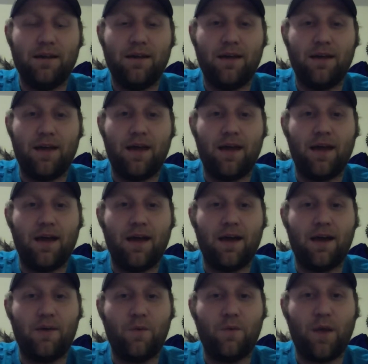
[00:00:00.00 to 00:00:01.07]

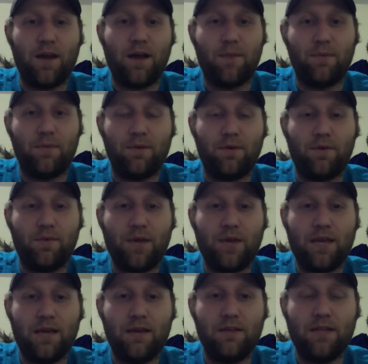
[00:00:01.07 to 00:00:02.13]
and wait a couple of
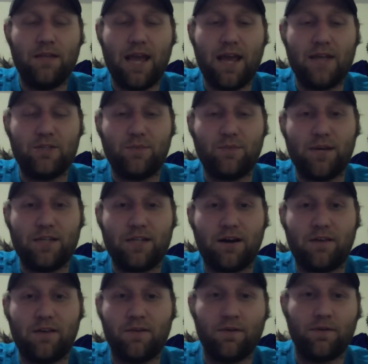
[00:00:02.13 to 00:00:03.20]
weeks,
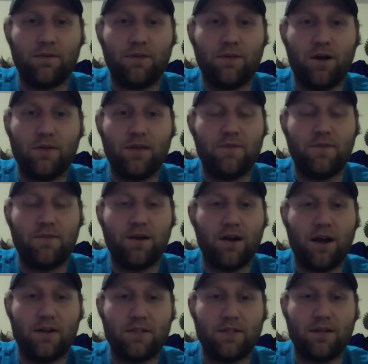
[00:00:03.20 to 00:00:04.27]
however long they figure
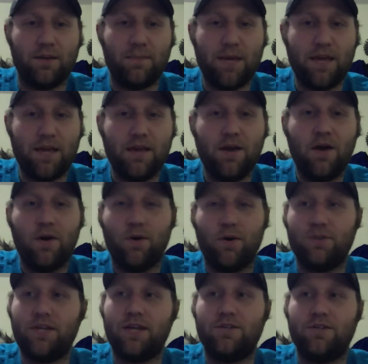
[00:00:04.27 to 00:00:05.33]
out it's going to be, or
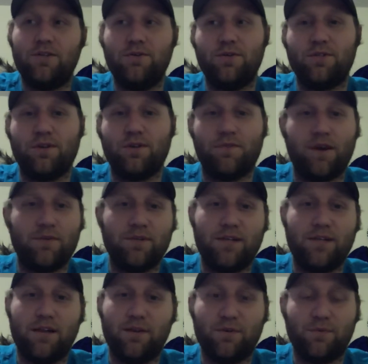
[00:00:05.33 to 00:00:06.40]
take it to a certified
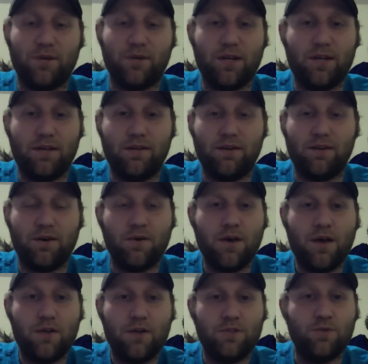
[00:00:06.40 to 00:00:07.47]
retailer to
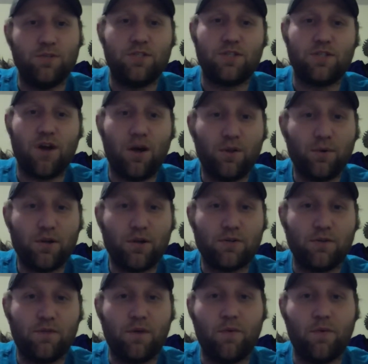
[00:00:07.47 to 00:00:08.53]
to install the
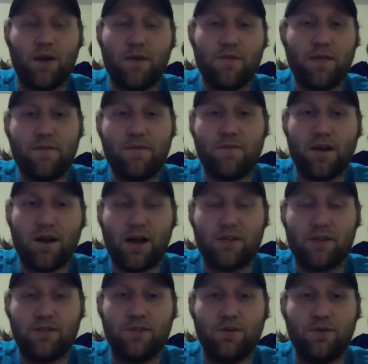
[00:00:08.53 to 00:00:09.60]
retrofit. Whatever they figure
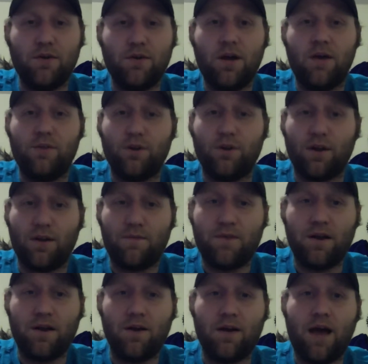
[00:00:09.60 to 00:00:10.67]
out to do, they're going to
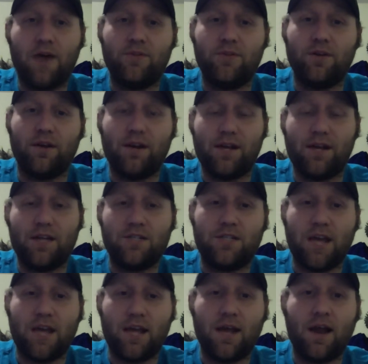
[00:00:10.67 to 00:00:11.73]
figure it out. They're going to get you
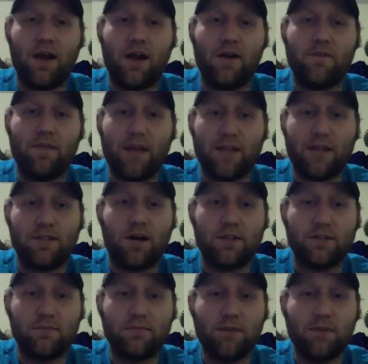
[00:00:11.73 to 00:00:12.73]
taken care of, and that's awesome.